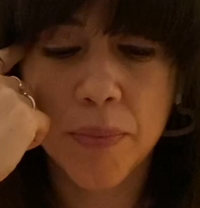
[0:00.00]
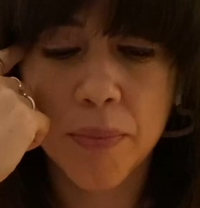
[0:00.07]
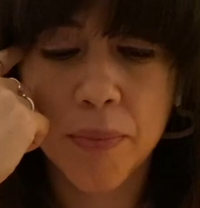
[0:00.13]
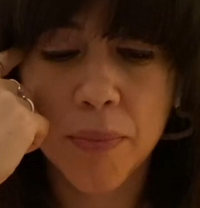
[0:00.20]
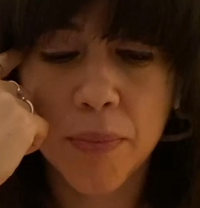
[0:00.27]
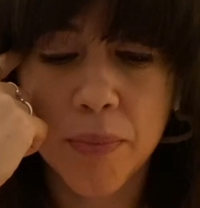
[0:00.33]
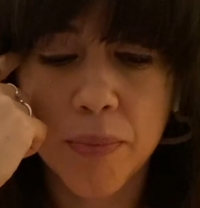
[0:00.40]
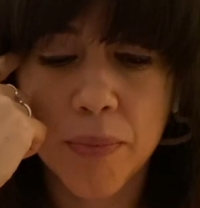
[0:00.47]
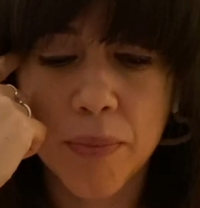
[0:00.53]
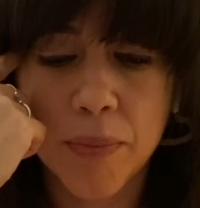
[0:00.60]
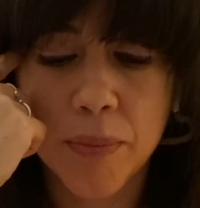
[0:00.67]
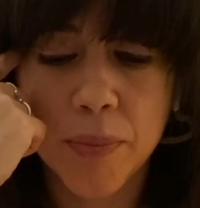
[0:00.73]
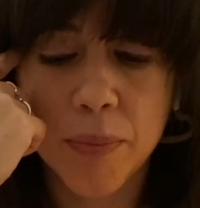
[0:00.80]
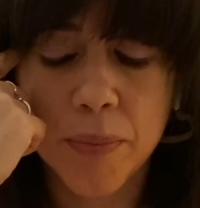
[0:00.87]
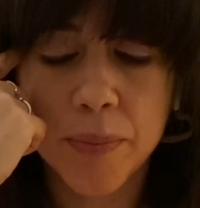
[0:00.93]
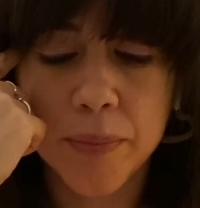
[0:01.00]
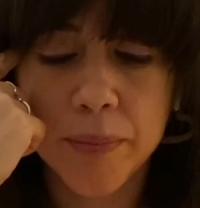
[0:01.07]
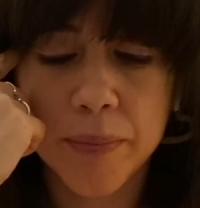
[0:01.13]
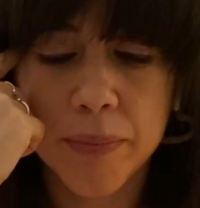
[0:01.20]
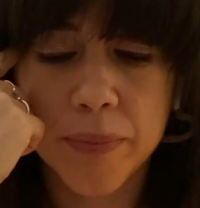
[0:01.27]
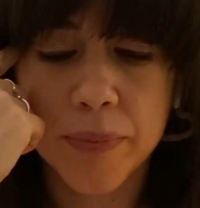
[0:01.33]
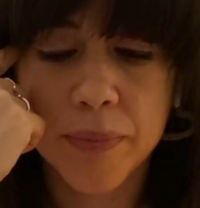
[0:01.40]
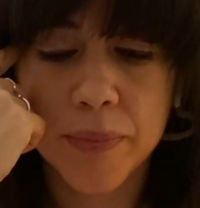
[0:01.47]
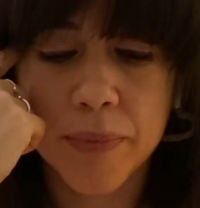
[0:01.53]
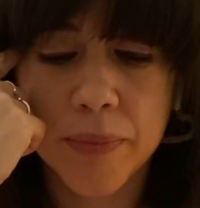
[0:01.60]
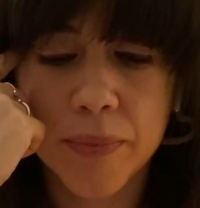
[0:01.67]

Nothing is said.